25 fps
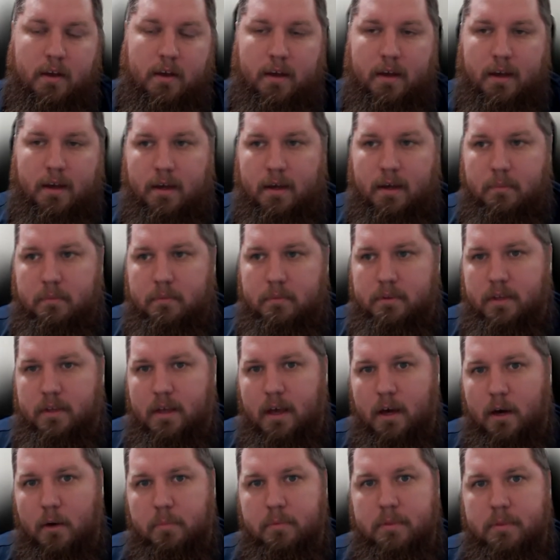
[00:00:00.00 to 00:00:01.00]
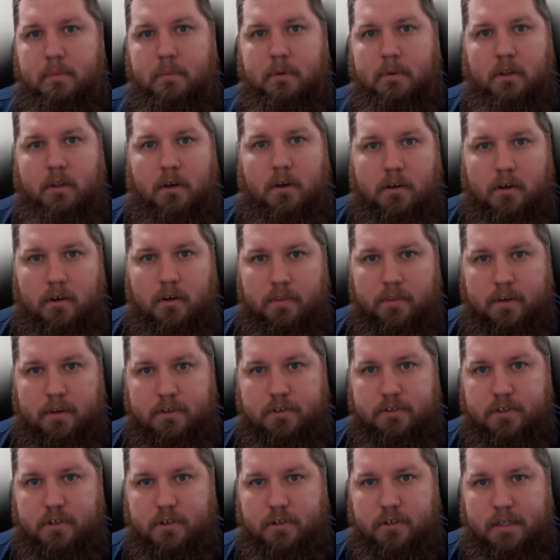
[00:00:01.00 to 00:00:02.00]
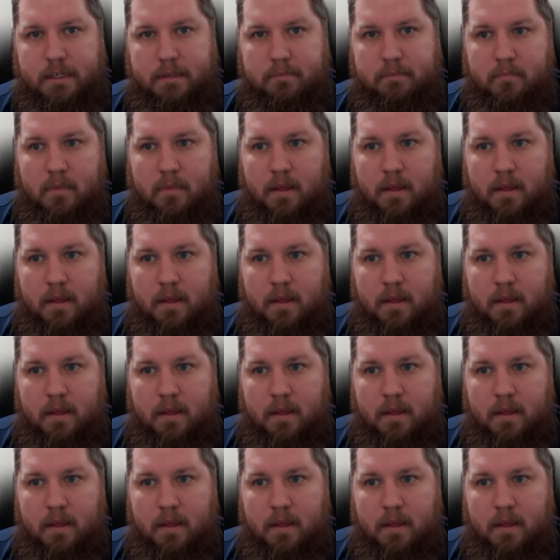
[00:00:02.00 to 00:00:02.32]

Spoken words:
to help them along on their journey.